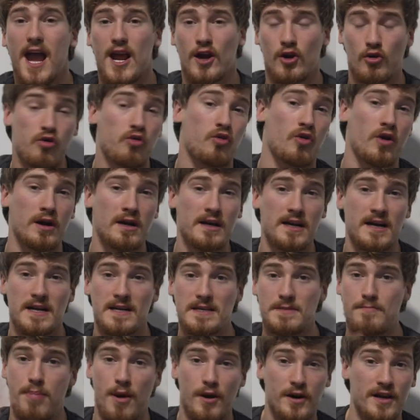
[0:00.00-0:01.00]
grind,
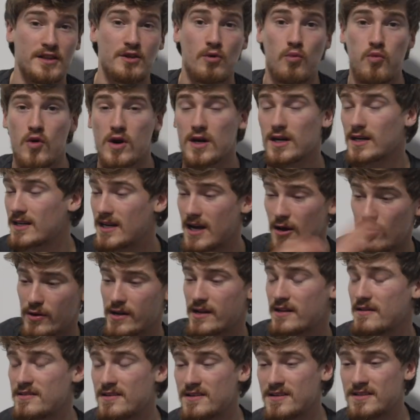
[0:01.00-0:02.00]
put in the work, go
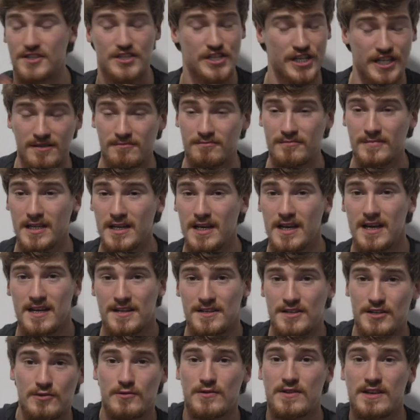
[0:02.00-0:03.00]
to the gym,
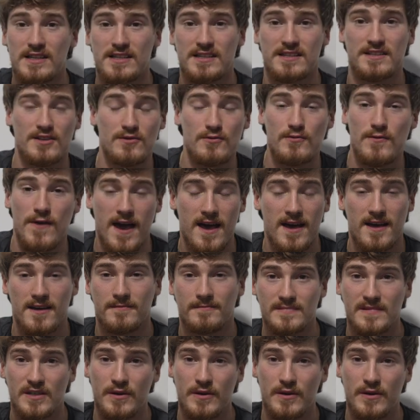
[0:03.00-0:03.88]
do this, do that.